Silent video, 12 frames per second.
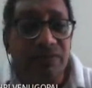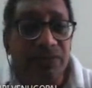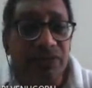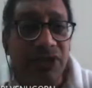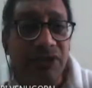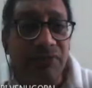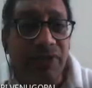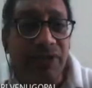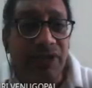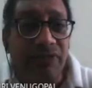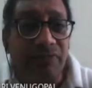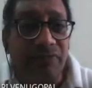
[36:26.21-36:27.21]
Shall I make
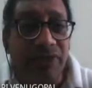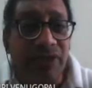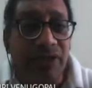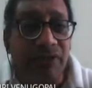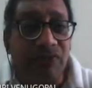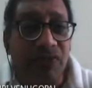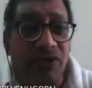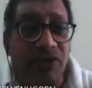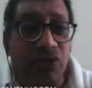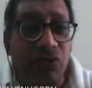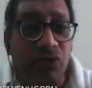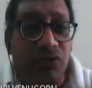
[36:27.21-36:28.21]
it bigger for
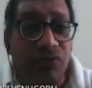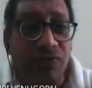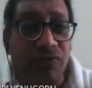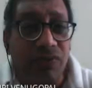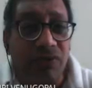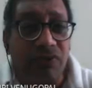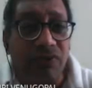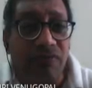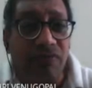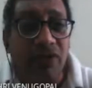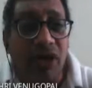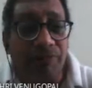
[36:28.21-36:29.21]
you? I will
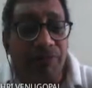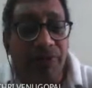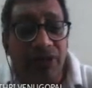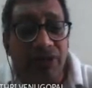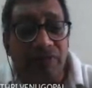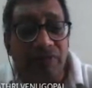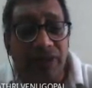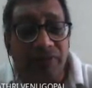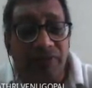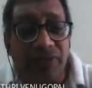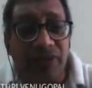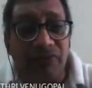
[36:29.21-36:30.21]
copy and make
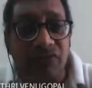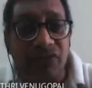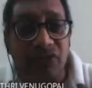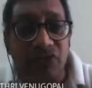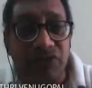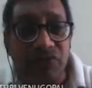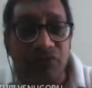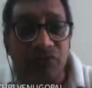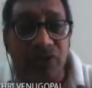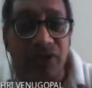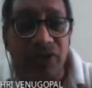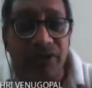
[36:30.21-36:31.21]
it bigger for you
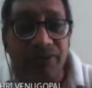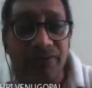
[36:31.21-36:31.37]
somewhere.